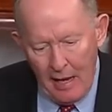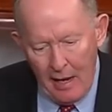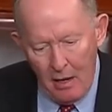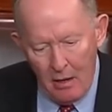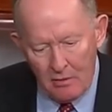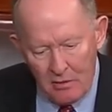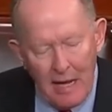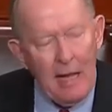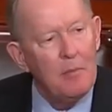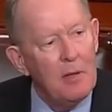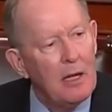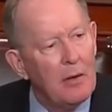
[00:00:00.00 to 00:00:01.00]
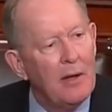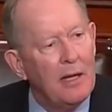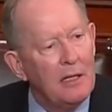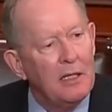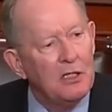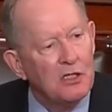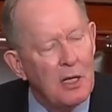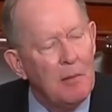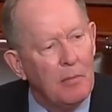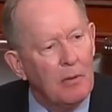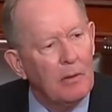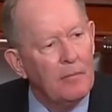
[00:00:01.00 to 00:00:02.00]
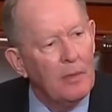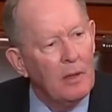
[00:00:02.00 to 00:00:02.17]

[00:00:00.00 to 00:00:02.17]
our time here in December,